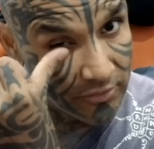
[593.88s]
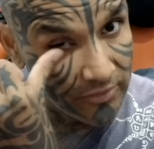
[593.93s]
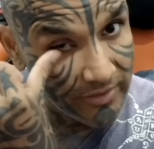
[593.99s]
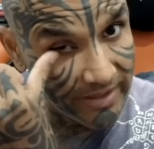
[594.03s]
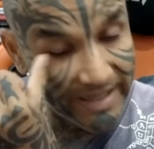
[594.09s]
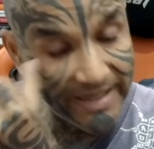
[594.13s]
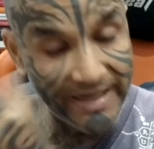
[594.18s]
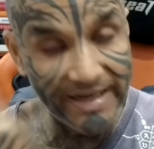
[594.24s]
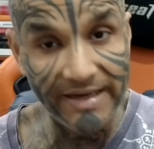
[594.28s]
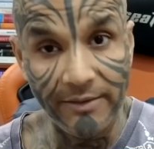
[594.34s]
to
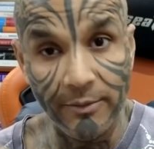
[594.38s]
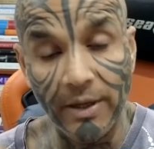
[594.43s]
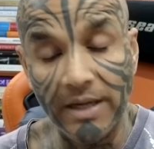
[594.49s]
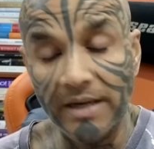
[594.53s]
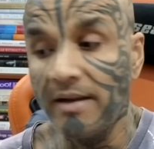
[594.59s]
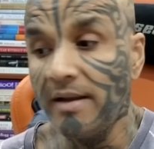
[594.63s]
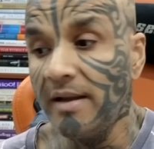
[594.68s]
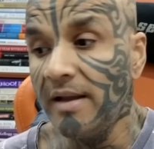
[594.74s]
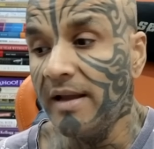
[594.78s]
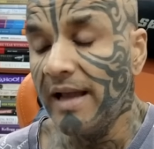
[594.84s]
get anyone
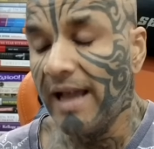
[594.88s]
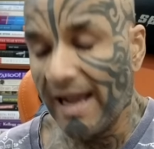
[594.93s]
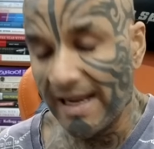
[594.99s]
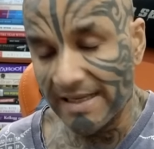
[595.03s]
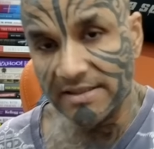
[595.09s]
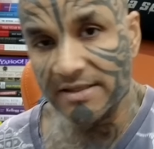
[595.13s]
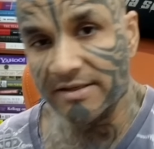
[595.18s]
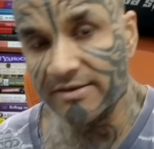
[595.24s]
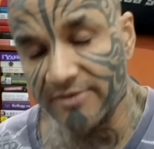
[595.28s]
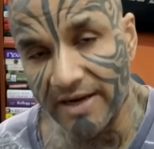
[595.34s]

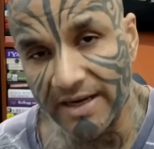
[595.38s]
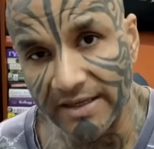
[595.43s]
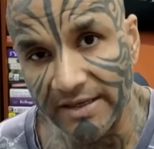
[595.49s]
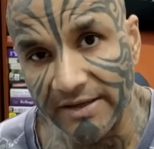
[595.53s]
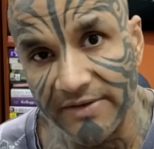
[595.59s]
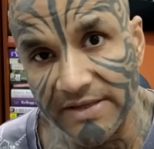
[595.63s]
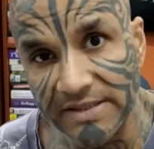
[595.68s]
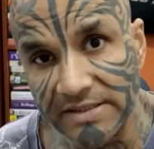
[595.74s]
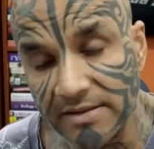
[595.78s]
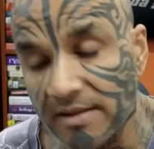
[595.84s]
as
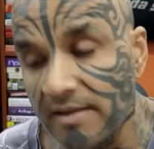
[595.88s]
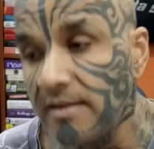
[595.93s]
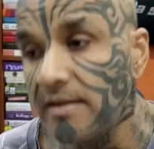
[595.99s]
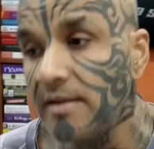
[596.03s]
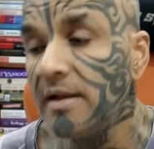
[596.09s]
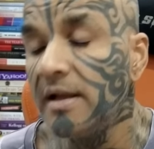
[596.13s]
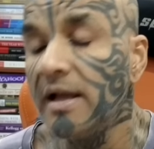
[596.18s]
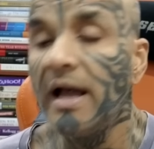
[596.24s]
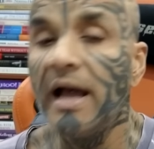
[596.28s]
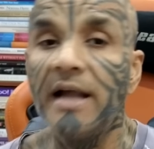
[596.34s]
attractive as her.
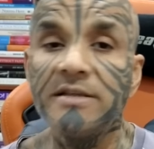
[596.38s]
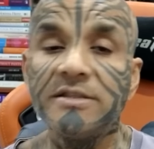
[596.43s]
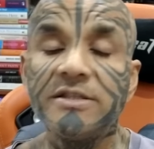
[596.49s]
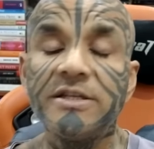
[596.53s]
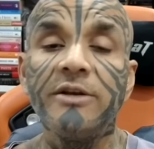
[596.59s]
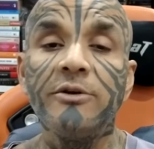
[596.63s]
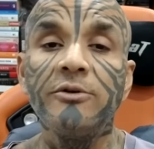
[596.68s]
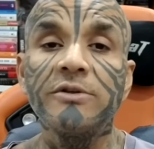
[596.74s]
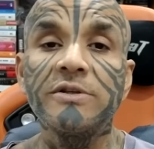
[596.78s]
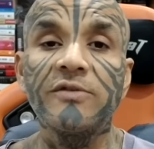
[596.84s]
And she
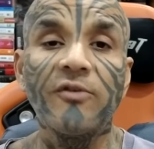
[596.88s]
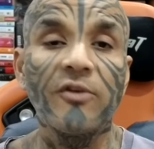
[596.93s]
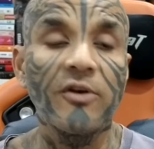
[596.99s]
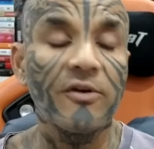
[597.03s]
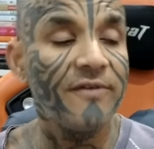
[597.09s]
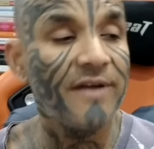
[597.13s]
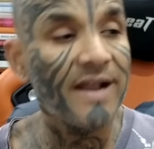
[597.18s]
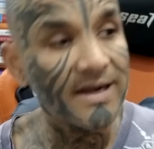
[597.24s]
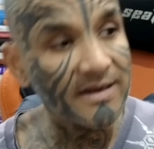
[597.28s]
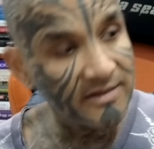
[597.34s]
knows for a
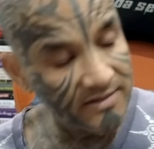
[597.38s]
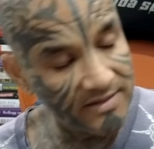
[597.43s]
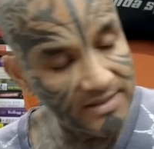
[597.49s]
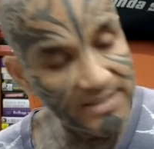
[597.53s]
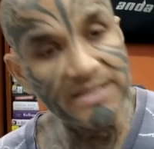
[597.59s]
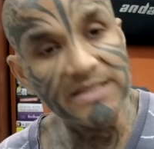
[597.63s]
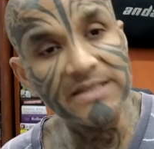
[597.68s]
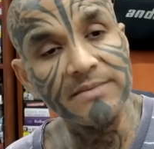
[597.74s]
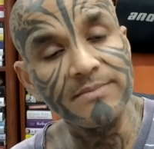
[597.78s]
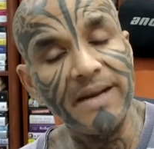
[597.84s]
fact,
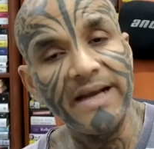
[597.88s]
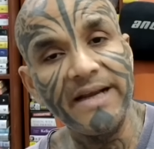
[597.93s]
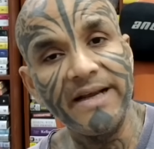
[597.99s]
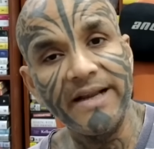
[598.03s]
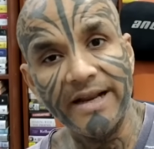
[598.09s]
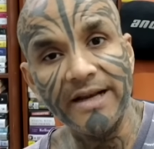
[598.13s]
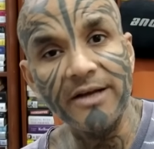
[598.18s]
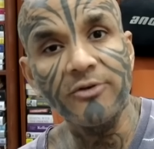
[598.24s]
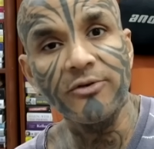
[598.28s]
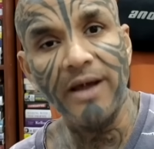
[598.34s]
this is my
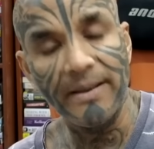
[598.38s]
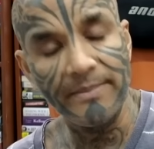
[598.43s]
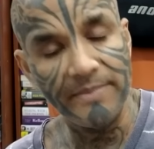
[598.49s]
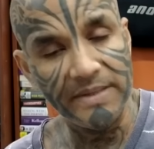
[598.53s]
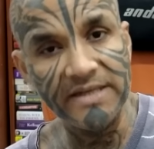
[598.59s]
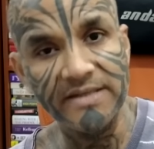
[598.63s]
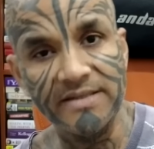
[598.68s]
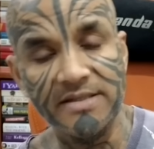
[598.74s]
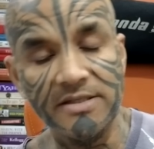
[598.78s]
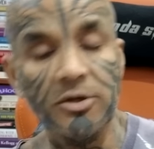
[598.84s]
ticket to
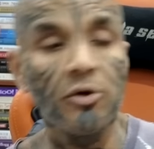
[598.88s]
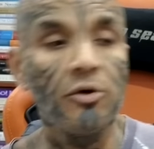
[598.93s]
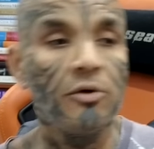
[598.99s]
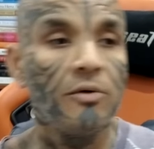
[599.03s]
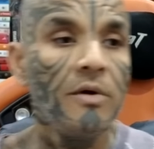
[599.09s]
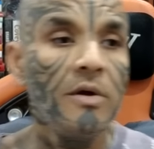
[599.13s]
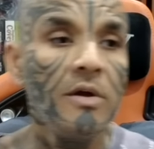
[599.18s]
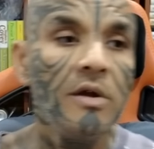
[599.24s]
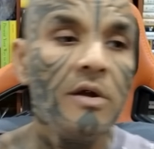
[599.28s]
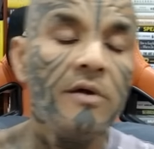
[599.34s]
happiness. So,
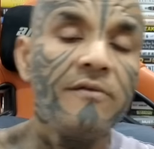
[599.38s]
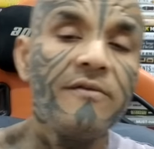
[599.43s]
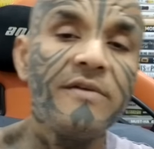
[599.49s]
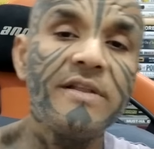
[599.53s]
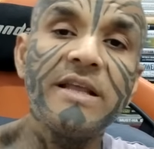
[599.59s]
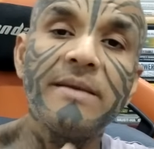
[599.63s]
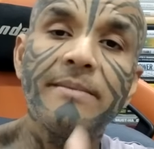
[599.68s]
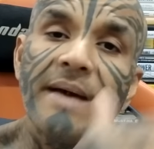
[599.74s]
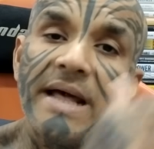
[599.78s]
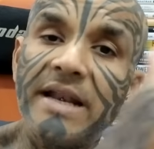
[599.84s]
when
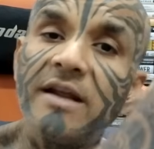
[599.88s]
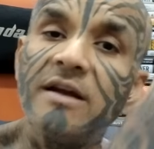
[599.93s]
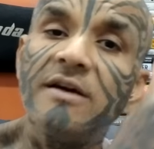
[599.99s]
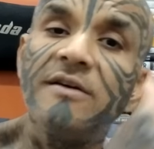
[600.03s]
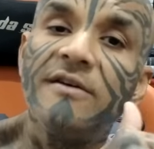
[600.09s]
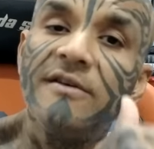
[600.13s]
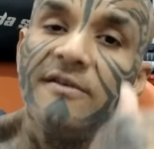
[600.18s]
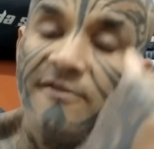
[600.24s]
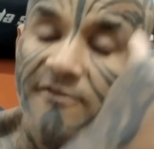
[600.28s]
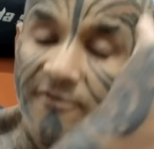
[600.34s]
they're marrying a
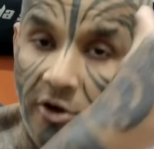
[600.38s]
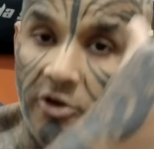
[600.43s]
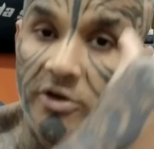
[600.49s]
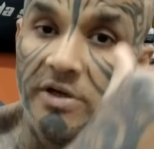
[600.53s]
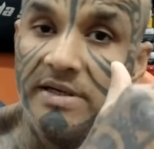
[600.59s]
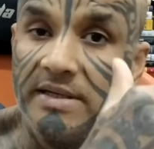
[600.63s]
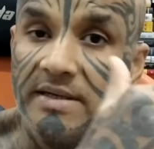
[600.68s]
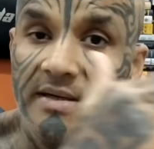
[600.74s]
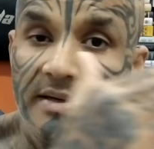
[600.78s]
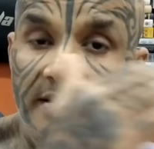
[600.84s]
foreigner,